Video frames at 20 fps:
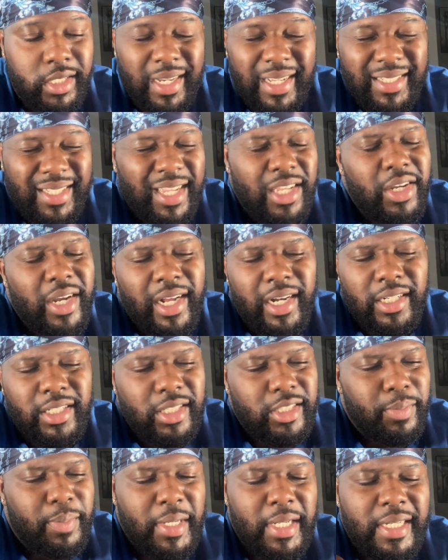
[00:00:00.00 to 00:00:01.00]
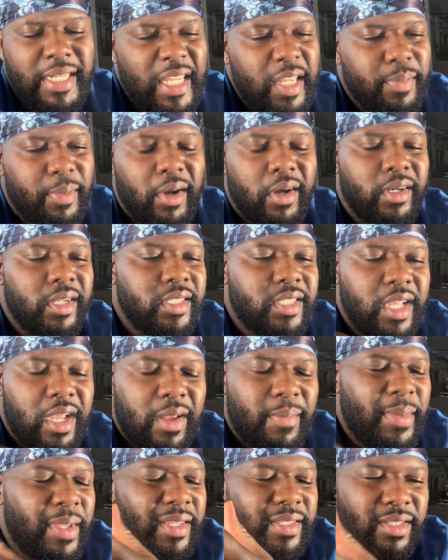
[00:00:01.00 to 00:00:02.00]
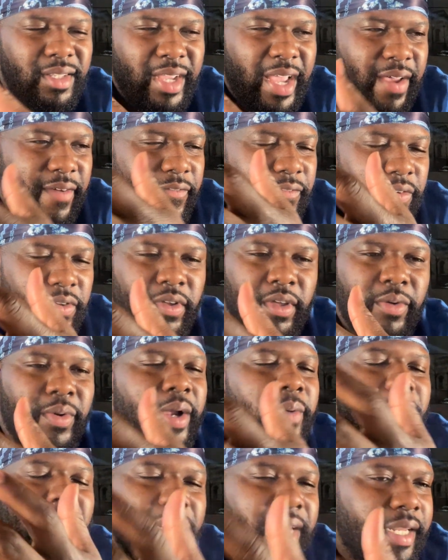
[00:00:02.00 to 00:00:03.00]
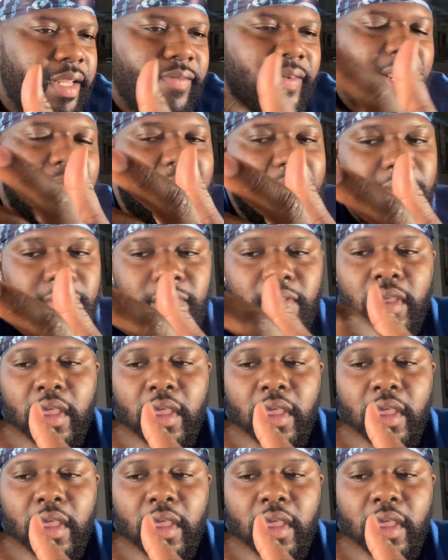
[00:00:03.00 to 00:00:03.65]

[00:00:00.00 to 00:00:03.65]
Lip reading: I'm not saying you got to just be deep all the time. I mean, you still have fun, right? We got to live a life.